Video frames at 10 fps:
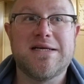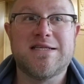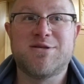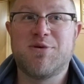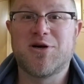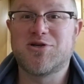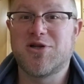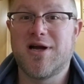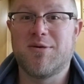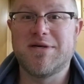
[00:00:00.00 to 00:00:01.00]
and
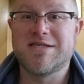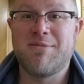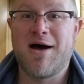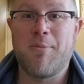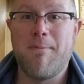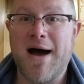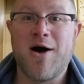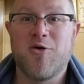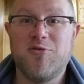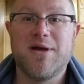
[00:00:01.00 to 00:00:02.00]
spiritually are we somehow bound